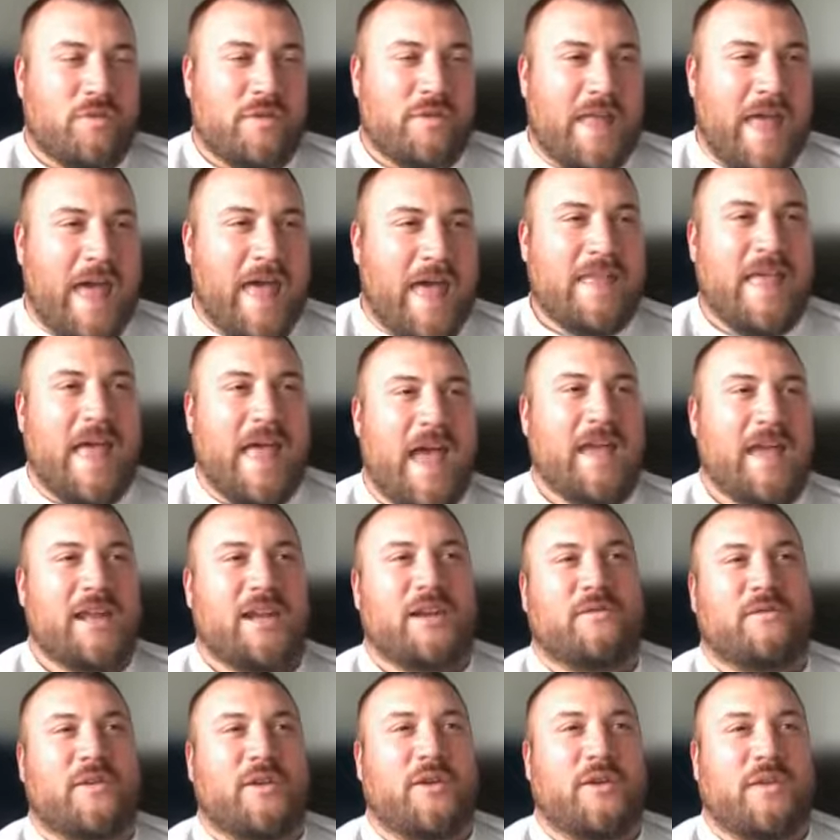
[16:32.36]
at that
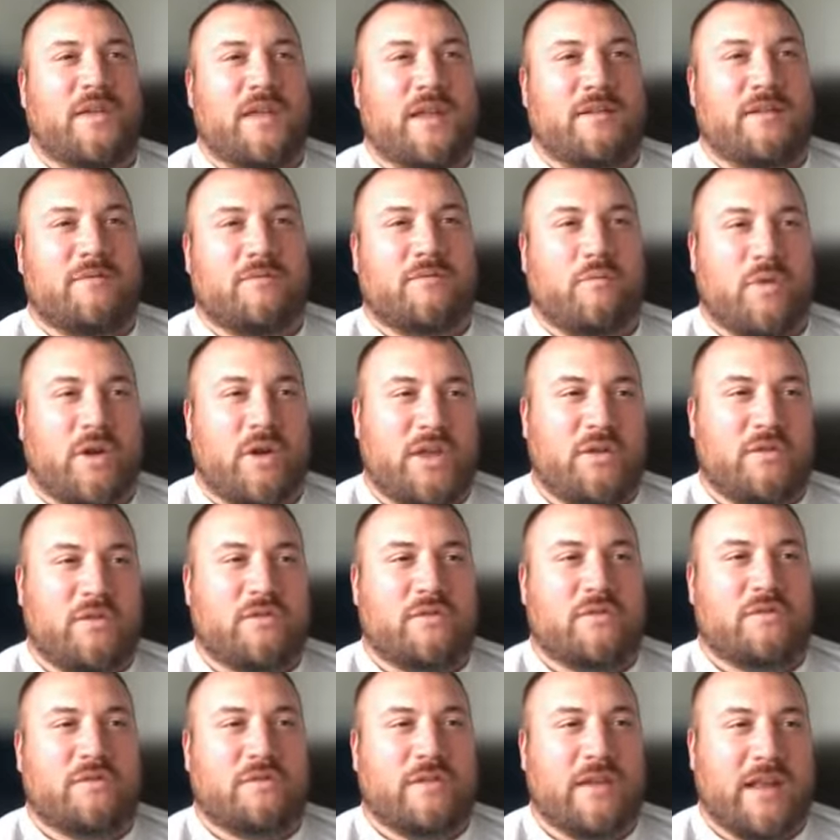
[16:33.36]
interview, and then what you
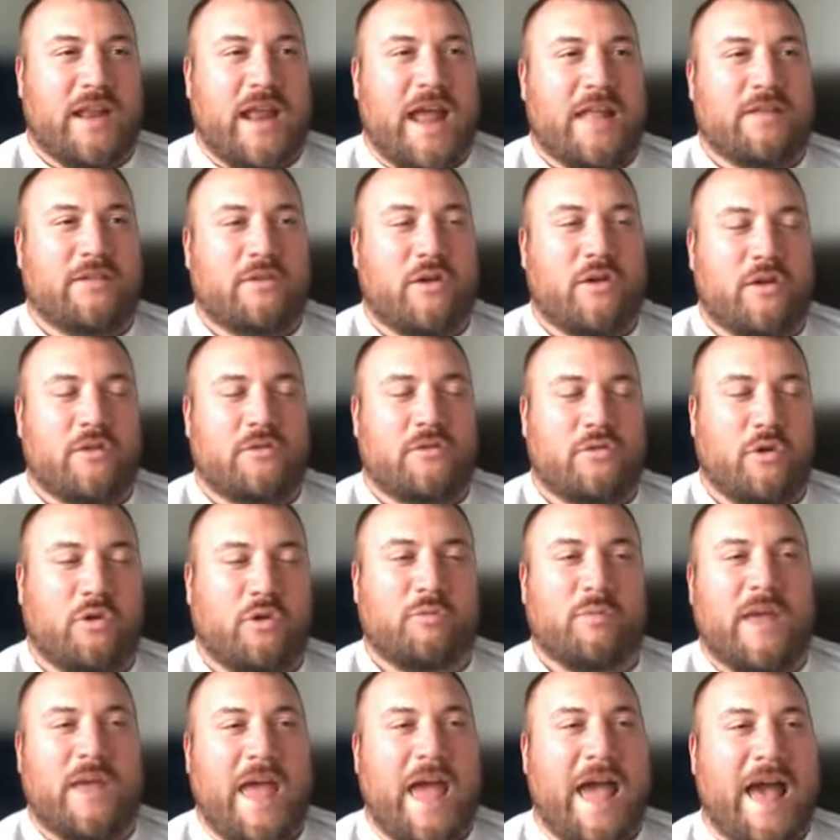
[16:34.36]
did
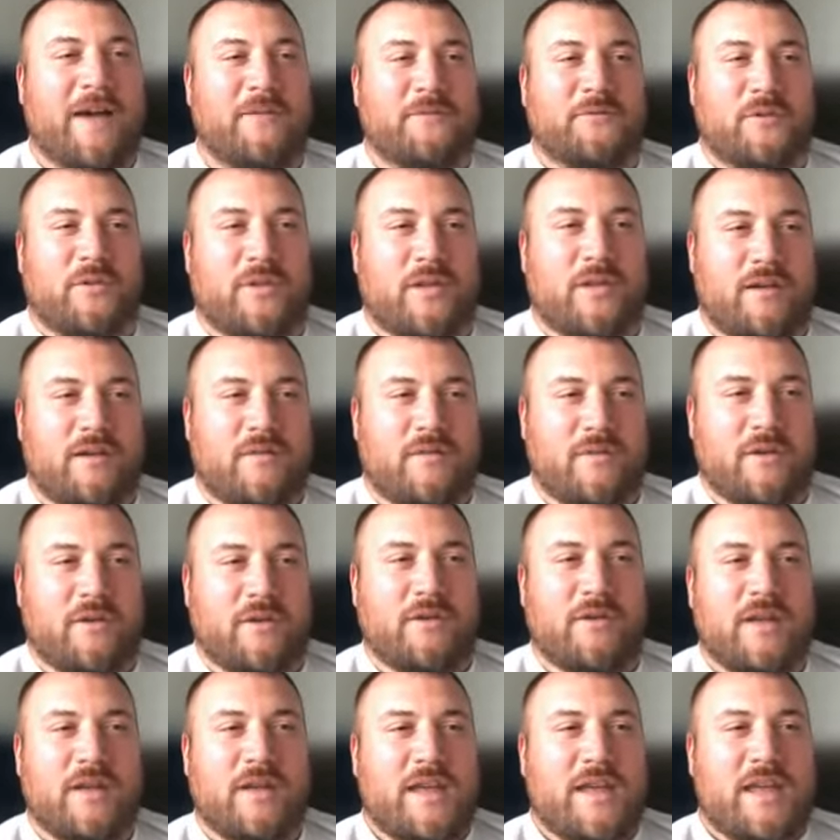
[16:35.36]
told me after the interview,
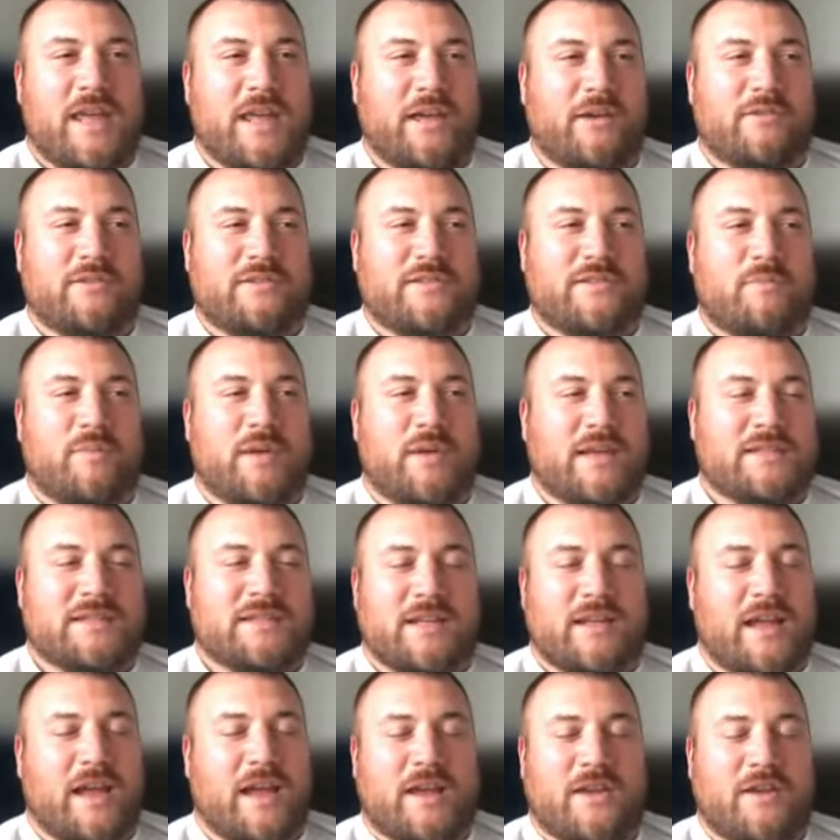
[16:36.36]
he goes, the best
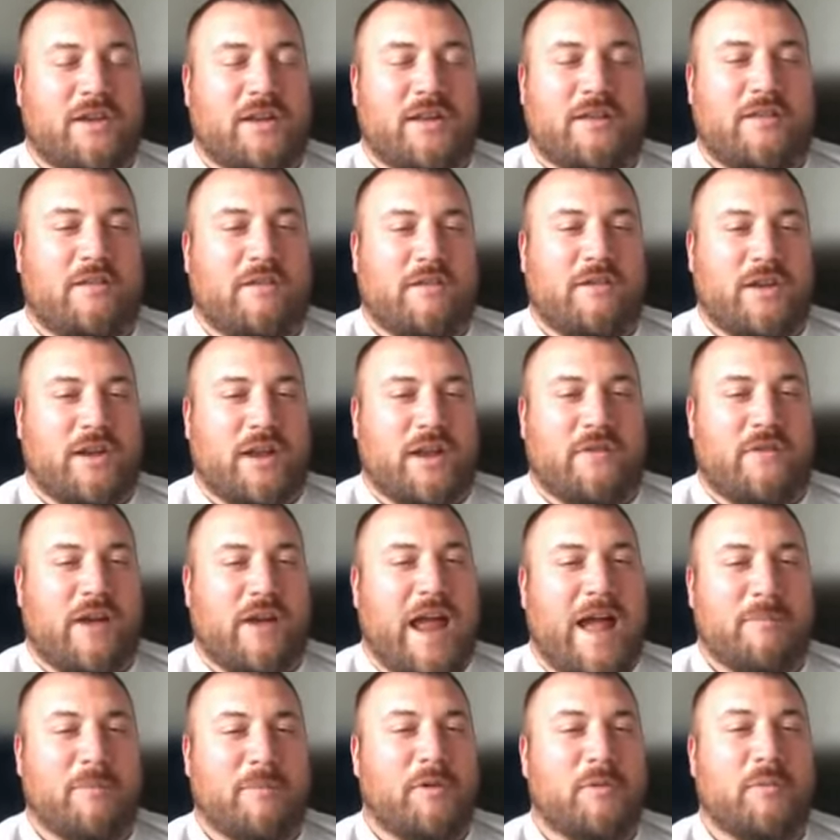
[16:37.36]
thing that could ever
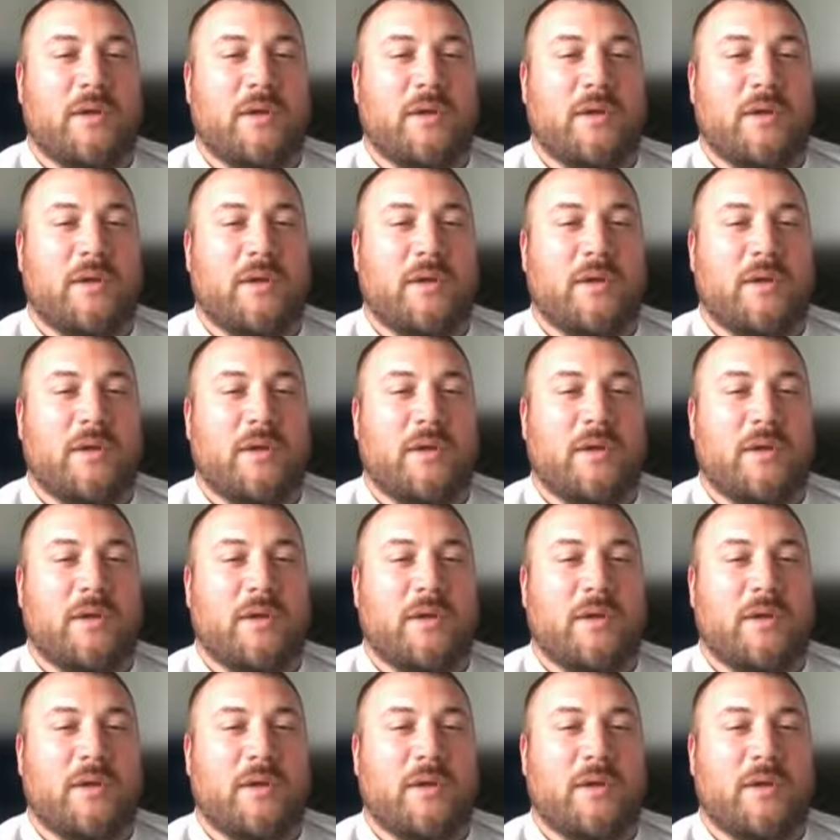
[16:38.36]
happen.